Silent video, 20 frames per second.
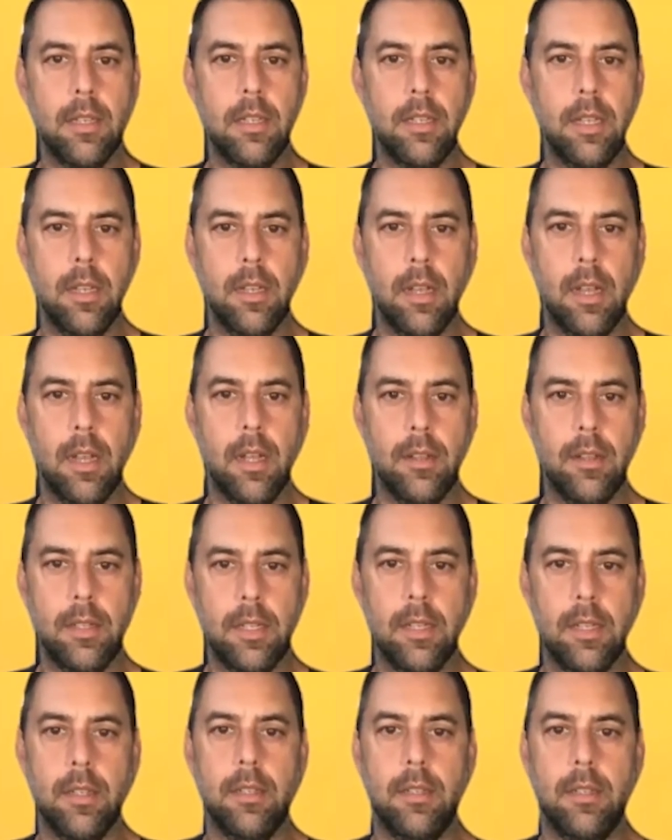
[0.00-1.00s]

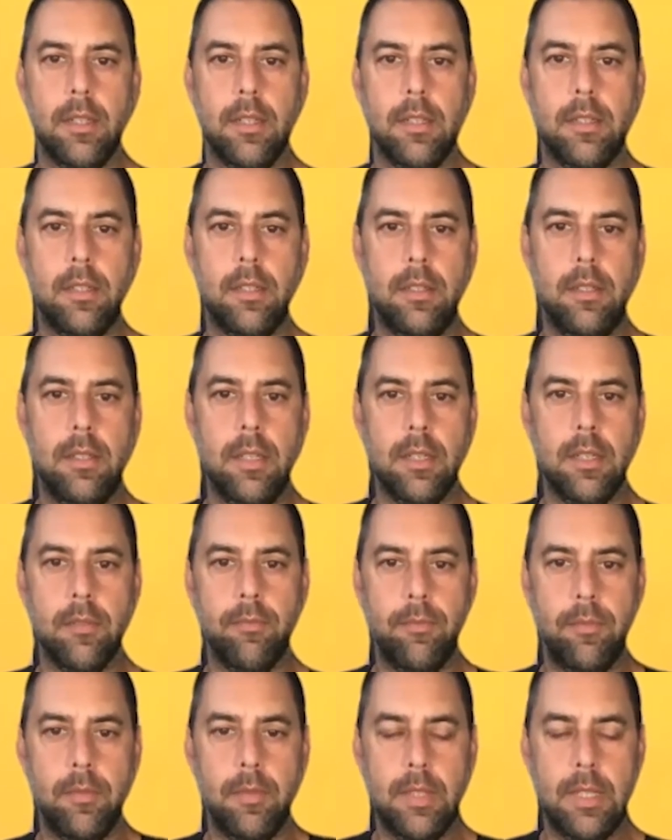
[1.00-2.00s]
The
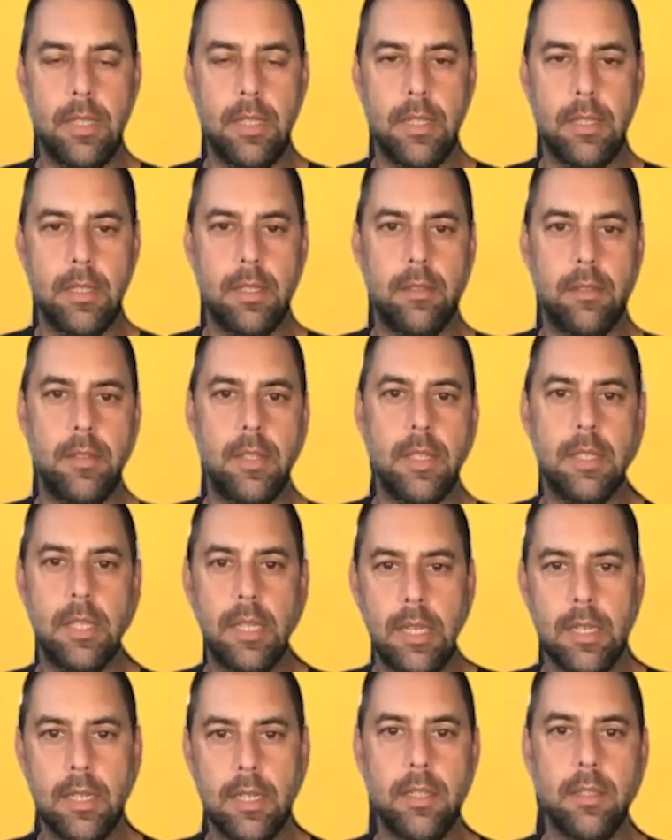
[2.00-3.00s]

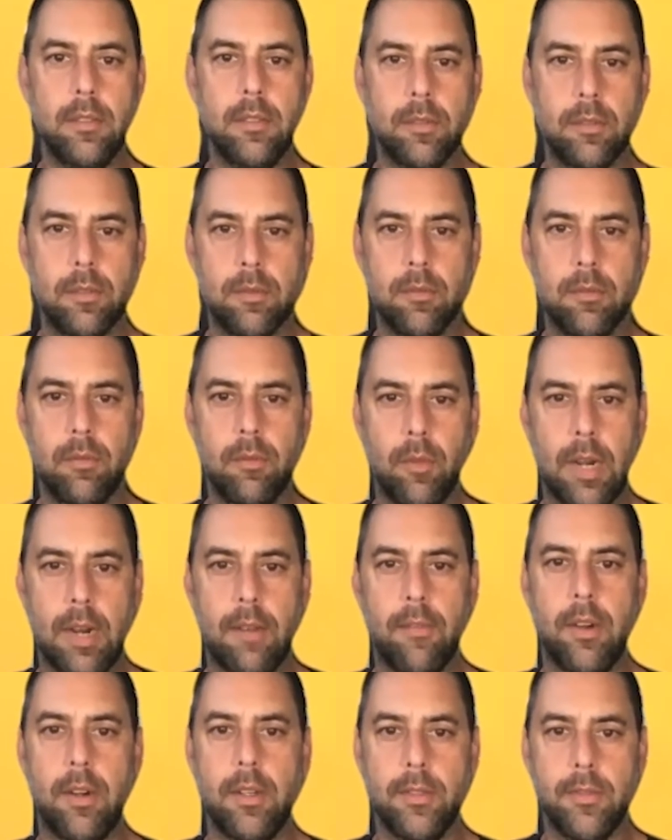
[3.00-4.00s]
disease,
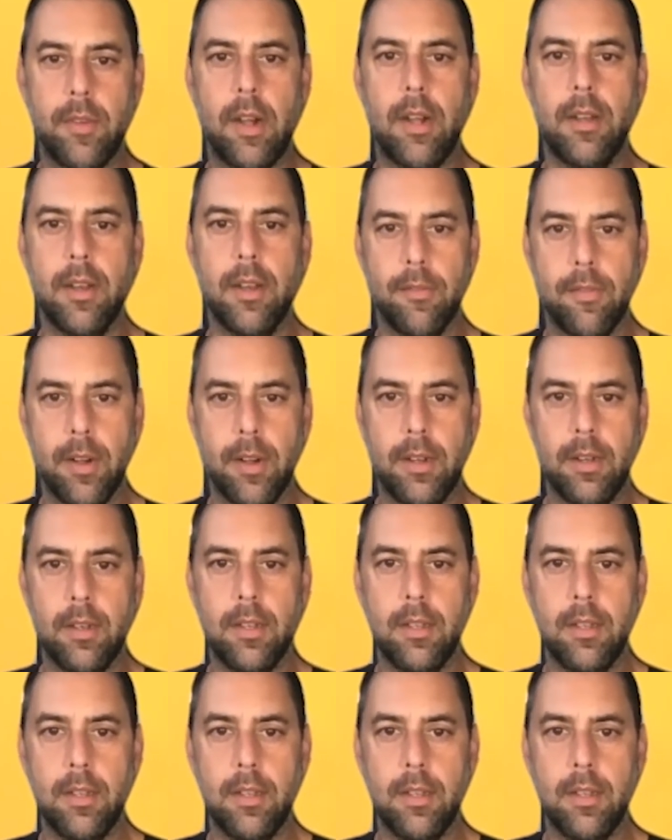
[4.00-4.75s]
whatever, is very different